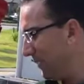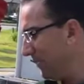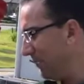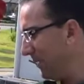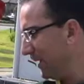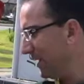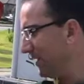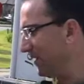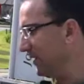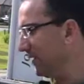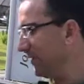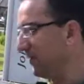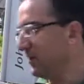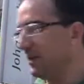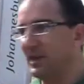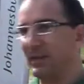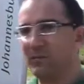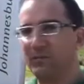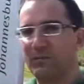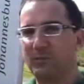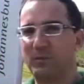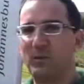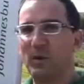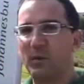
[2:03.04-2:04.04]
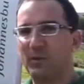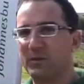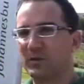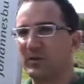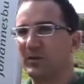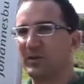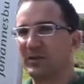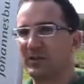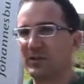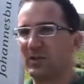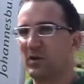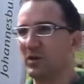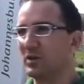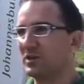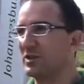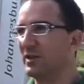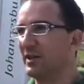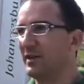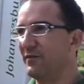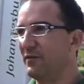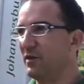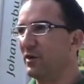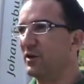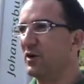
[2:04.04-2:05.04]
But the purpose of this car is to
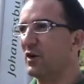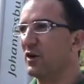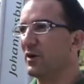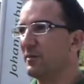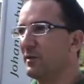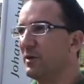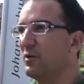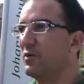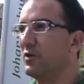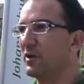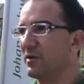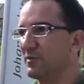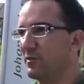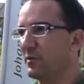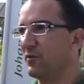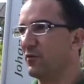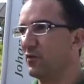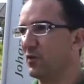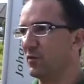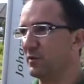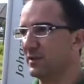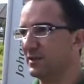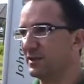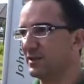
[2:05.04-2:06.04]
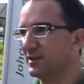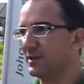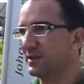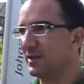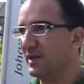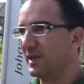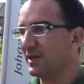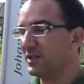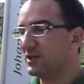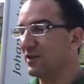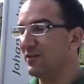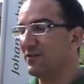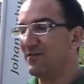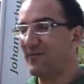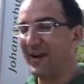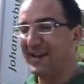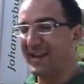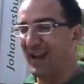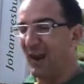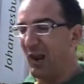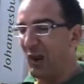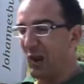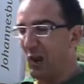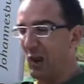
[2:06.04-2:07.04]
give you economy with performance. So you'll find
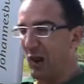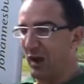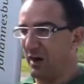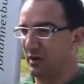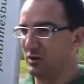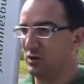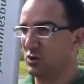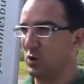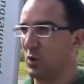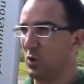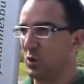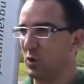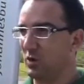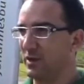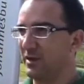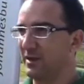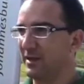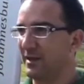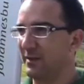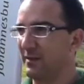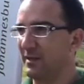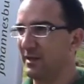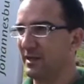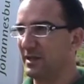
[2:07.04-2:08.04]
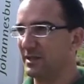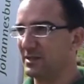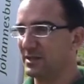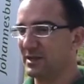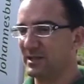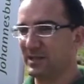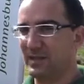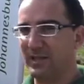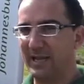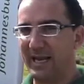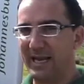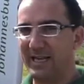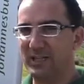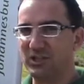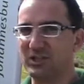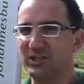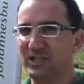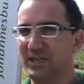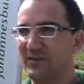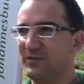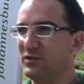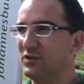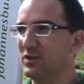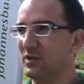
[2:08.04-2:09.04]
a lot of torque. I mean, the engine
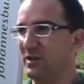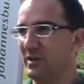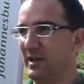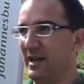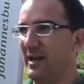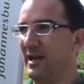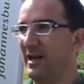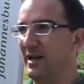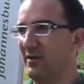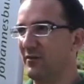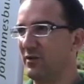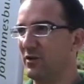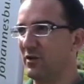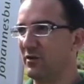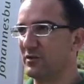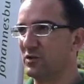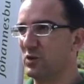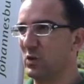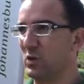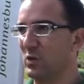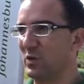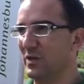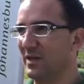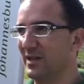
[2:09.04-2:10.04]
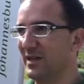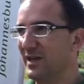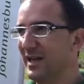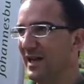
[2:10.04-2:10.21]
gives you a hell of a lot of torque.